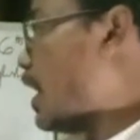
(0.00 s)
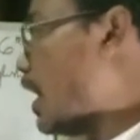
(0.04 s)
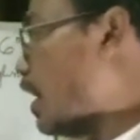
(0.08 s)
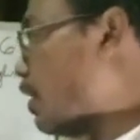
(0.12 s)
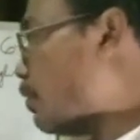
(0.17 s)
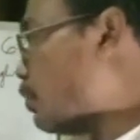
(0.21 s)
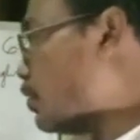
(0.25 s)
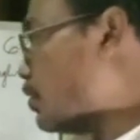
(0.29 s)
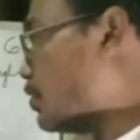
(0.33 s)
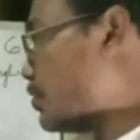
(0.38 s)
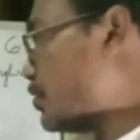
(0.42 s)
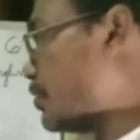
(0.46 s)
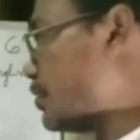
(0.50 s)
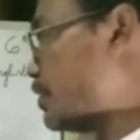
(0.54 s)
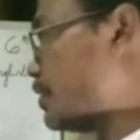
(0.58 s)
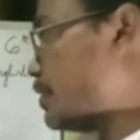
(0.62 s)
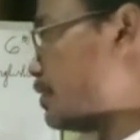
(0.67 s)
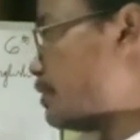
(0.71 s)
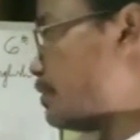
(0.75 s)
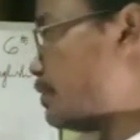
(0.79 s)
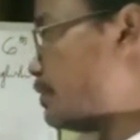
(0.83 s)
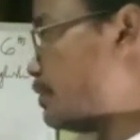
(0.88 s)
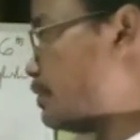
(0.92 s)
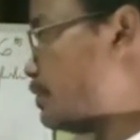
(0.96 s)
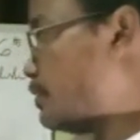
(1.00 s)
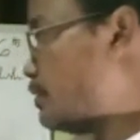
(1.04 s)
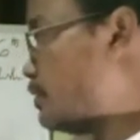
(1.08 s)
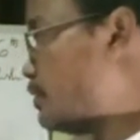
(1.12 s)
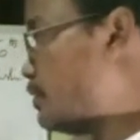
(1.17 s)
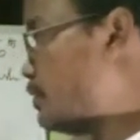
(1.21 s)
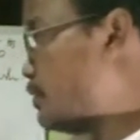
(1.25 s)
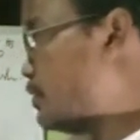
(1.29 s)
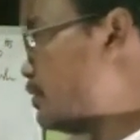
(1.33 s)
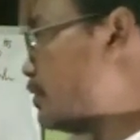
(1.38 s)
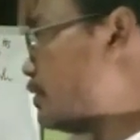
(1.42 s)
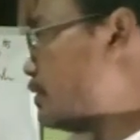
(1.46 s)
ours,
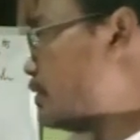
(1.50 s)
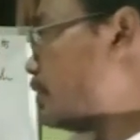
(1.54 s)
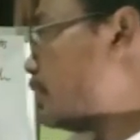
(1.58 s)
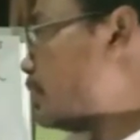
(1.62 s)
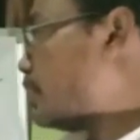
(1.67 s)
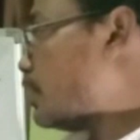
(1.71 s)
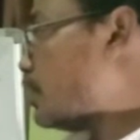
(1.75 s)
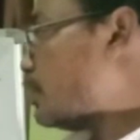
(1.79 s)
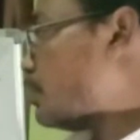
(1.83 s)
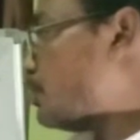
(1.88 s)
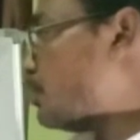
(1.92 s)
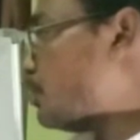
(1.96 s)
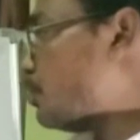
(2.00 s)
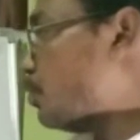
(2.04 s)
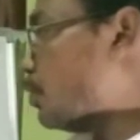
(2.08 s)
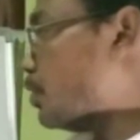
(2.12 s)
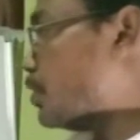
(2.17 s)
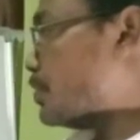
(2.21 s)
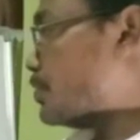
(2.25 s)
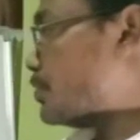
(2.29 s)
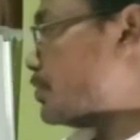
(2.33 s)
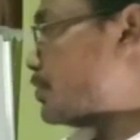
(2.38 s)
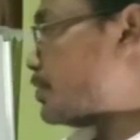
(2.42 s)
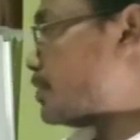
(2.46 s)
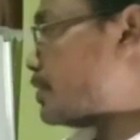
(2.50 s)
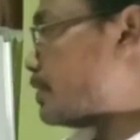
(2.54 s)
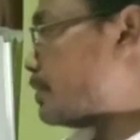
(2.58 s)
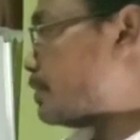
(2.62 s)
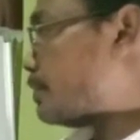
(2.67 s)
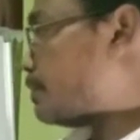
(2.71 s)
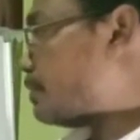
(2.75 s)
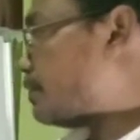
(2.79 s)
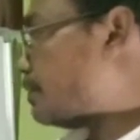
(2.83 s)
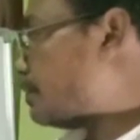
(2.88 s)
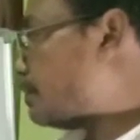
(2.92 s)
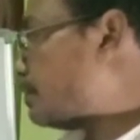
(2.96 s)
yours,
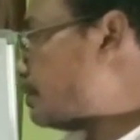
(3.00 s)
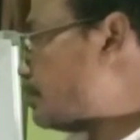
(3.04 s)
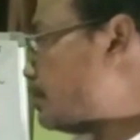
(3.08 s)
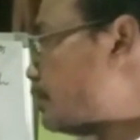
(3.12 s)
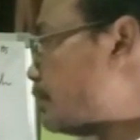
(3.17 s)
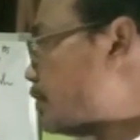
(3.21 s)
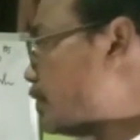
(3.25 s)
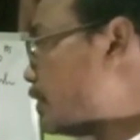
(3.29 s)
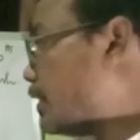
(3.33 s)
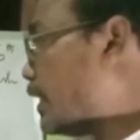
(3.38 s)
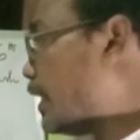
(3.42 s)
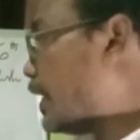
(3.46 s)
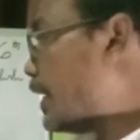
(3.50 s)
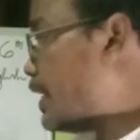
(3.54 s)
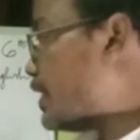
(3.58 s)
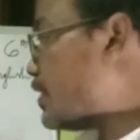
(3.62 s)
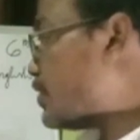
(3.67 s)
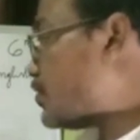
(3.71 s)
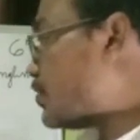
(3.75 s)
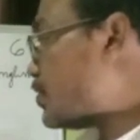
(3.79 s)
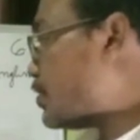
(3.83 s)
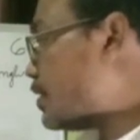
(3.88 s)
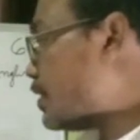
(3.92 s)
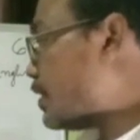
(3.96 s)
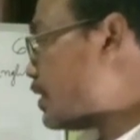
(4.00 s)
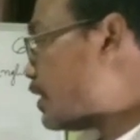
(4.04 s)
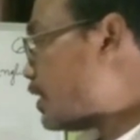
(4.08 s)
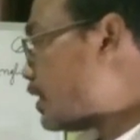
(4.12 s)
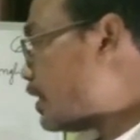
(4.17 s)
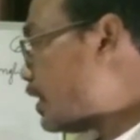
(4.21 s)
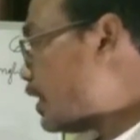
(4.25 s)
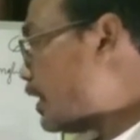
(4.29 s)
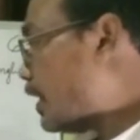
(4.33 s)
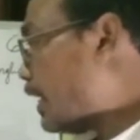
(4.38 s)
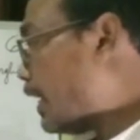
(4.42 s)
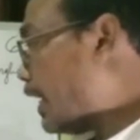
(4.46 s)
his,
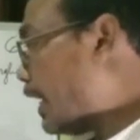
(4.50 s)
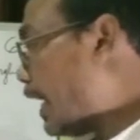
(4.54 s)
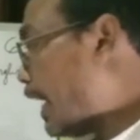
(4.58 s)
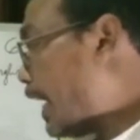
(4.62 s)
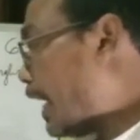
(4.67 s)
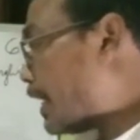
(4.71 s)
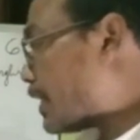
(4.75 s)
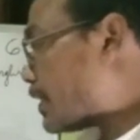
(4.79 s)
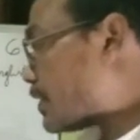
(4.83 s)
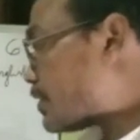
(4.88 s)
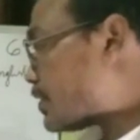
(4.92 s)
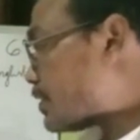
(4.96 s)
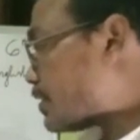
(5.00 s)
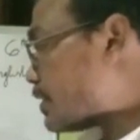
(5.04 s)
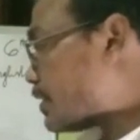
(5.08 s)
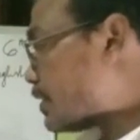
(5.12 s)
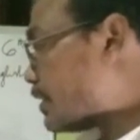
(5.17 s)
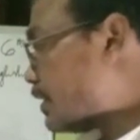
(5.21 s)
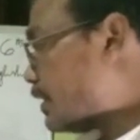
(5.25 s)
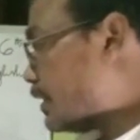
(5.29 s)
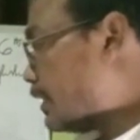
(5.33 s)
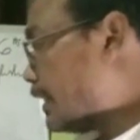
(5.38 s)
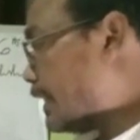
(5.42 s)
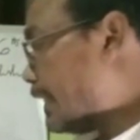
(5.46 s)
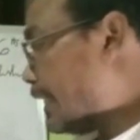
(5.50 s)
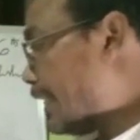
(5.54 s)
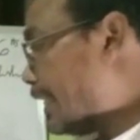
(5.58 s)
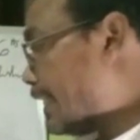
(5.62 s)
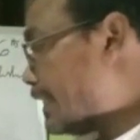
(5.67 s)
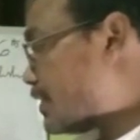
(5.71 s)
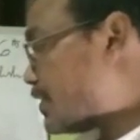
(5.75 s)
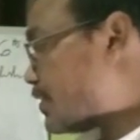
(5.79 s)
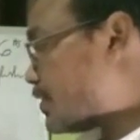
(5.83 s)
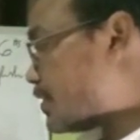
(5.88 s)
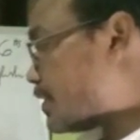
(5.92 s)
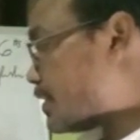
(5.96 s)
hers,
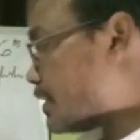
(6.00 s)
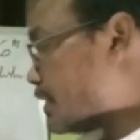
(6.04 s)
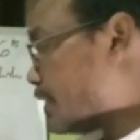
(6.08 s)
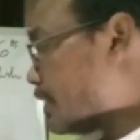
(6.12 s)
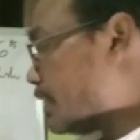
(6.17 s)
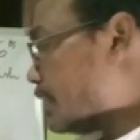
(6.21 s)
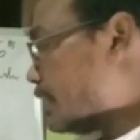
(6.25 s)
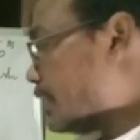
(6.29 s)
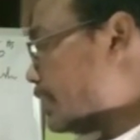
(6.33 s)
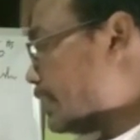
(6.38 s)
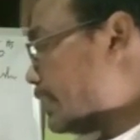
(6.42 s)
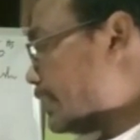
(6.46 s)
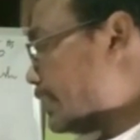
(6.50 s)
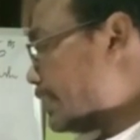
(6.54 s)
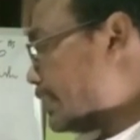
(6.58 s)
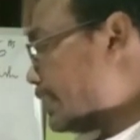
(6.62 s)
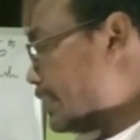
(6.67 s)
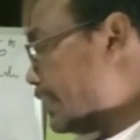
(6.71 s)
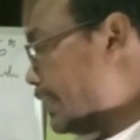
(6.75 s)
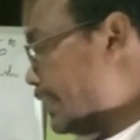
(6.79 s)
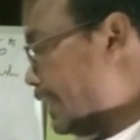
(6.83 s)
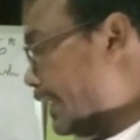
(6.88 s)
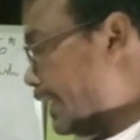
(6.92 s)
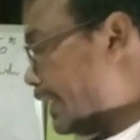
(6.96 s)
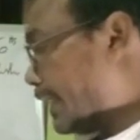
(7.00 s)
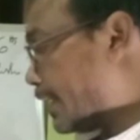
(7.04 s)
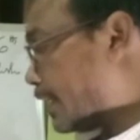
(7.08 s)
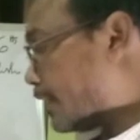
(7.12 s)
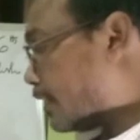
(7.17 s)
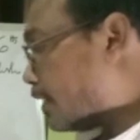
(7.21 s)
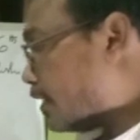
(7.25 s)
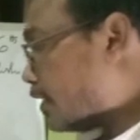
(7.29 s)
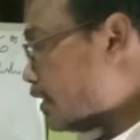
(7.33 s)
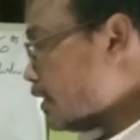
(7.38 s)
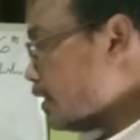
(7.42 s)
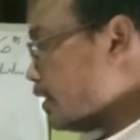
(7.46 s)
its,
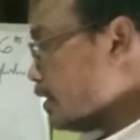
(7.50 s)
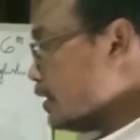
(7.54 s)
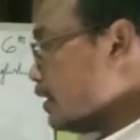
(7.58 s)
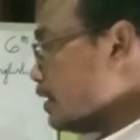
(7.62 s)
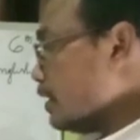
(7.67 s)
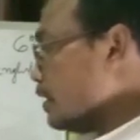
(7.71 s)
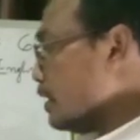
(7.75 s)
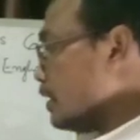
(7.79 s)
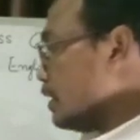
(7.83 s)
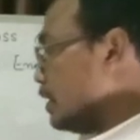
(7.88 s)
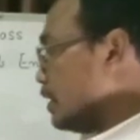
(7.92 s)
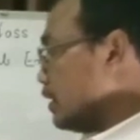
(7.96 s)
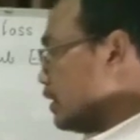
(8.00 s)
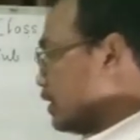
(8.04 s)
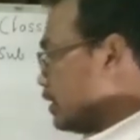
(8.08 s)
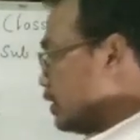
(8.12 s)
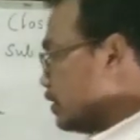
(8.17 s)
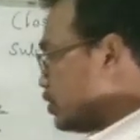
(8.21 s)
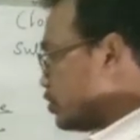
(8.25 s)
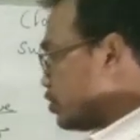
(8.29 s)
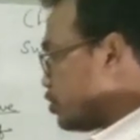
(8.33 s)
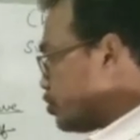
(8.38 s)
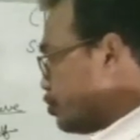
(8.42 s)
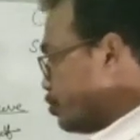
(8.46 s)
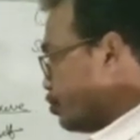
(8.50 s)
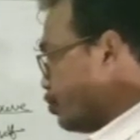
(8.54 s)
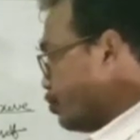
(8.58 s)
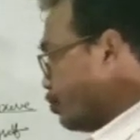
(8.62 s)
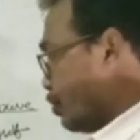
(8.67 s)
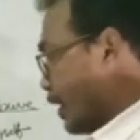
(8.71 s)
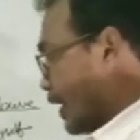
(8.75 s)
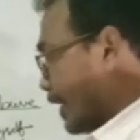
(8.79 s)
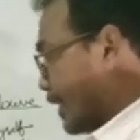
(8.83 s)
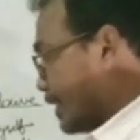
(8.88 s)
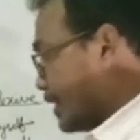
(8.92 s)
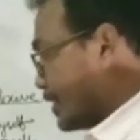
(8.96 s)
their. To
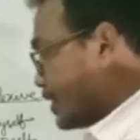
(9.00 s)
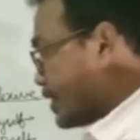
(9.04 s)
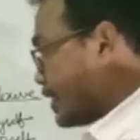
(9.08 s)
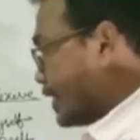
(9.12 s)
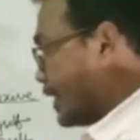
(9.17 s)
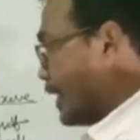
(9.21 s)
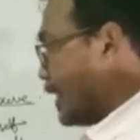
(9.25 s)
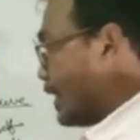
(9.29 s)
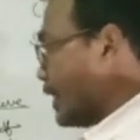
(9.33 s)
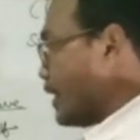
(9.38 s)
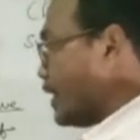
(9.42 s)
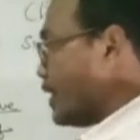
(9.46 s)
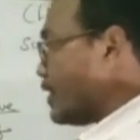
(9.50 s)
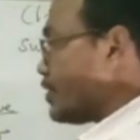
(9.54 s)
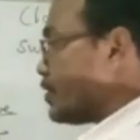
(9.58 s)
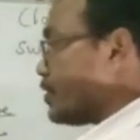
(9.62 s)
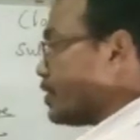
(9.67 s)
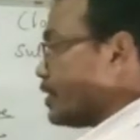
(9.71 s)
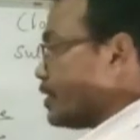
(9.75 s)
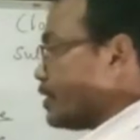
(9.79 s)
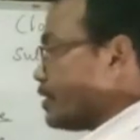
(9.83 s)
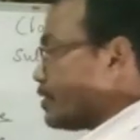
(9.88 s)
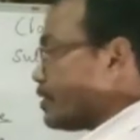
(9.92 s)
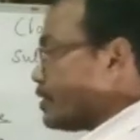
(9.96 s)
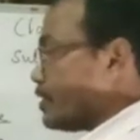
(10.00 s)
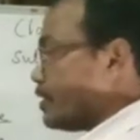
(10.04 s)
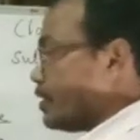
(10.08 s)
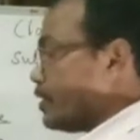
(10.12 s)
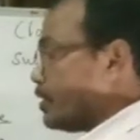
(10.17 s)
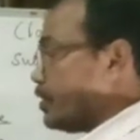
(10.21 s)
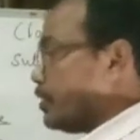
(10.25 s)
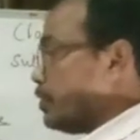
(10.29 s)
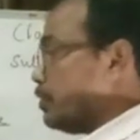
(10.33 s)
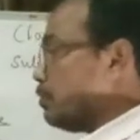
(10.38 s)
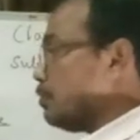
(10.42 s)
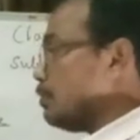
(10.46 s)
understand these things,
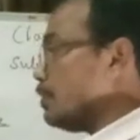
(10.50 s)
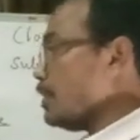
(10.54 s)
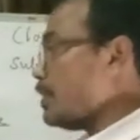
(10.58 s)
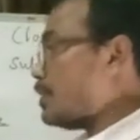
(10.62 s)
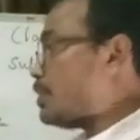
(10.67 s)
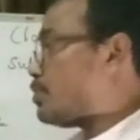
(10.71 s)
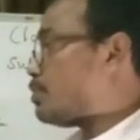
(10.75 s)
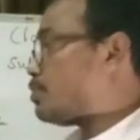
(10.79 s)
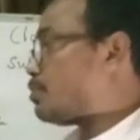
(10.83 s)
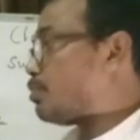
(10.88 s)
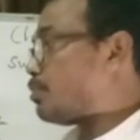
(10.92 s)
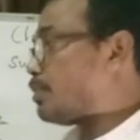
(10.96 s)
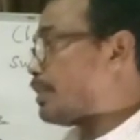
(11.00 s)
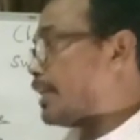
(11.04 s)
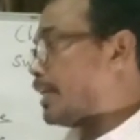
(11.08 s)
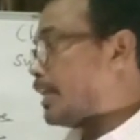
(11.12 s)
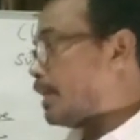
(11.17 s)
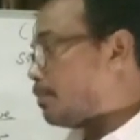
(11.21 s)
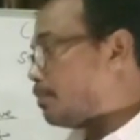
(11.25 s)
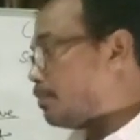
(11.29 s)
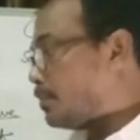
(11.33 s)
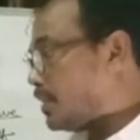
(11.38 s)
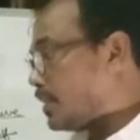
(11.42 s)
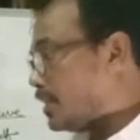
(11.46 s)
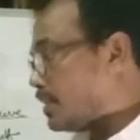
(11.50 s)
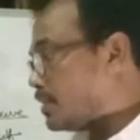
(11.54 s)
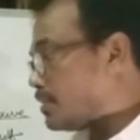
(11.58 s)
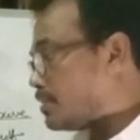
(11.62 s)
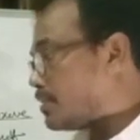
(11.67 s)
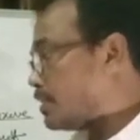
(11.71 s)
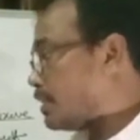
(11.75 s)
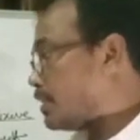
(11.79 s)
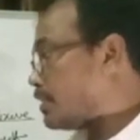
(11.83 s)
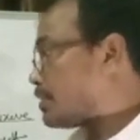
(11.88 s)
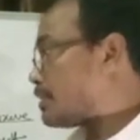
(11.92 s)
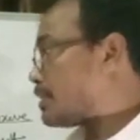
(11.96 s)
you need to keep
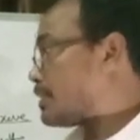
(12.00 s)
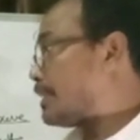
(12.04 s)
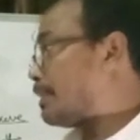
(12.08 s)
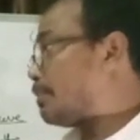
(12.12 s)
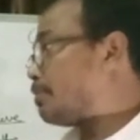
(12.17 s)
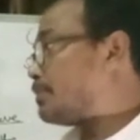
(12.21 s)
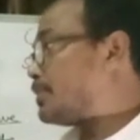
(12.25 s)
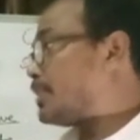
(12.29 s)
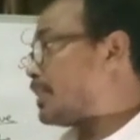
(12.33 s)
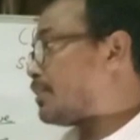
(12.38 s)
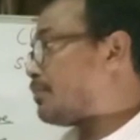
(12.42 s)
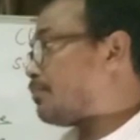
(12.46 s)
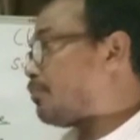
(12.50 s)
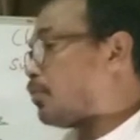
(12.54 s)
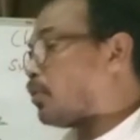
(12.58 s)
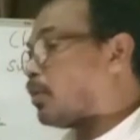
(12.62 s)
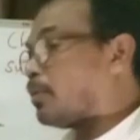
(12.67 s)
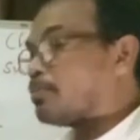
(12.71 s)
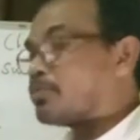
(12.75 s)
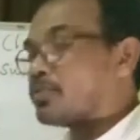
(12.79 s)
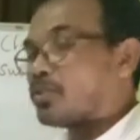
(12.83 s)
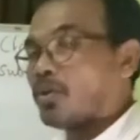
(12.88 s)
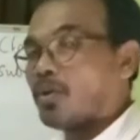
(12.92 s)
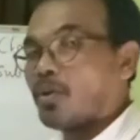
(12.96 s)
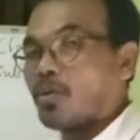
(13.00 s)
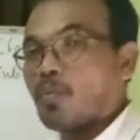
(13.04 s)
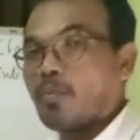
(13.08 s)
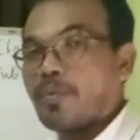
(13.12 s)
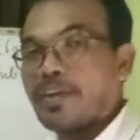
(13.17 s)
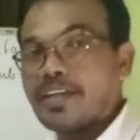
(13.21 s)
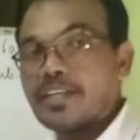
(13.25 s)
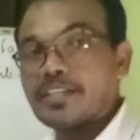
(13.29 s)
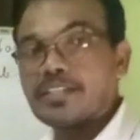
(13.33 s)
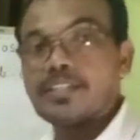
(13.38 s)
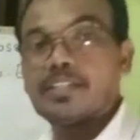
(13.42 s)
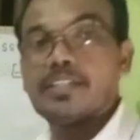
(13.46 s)
these subject forms
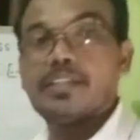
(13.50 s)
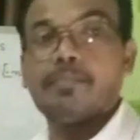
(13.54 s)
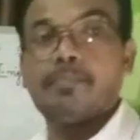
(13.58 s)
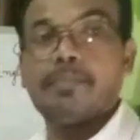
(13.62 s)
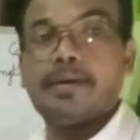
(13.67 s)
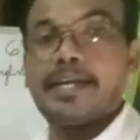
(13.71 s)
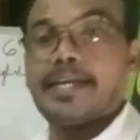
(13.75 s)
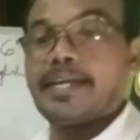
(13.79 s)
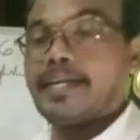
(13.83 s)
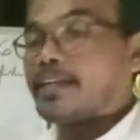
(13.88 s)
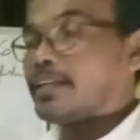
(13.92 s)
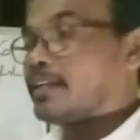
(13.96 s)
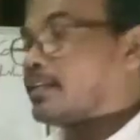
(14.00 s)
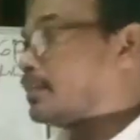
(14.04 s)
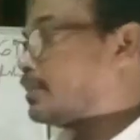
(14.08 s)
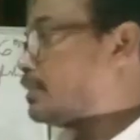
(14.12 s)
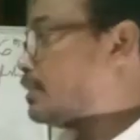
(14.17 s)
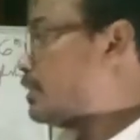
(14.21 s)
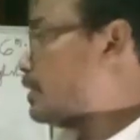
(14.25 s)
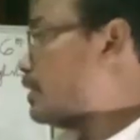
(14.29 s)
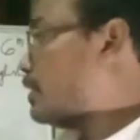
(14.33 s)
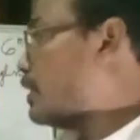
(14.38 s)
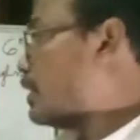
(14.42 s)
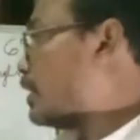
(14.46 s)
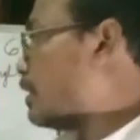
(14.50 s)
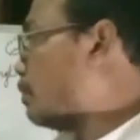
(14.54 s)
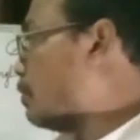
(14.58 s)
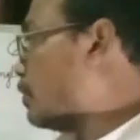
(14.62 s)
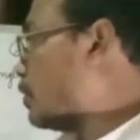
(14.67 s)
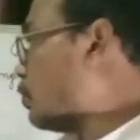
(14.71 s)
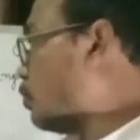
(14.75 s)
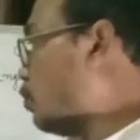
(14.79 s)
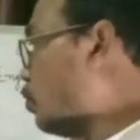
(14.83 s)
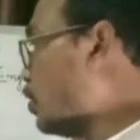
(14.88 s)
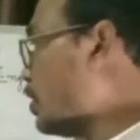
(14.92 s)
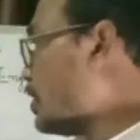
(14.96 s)
always in the mind. Come
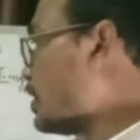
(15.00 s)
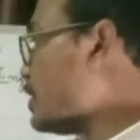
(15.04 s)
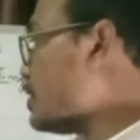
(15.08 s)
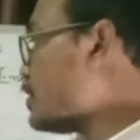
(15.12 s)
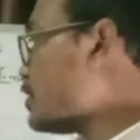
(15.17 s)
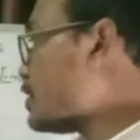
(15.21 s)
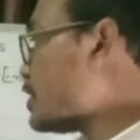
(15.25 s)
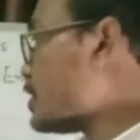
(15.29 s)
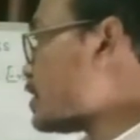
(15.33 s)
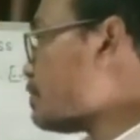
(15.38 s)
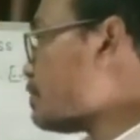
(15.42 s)
on, what is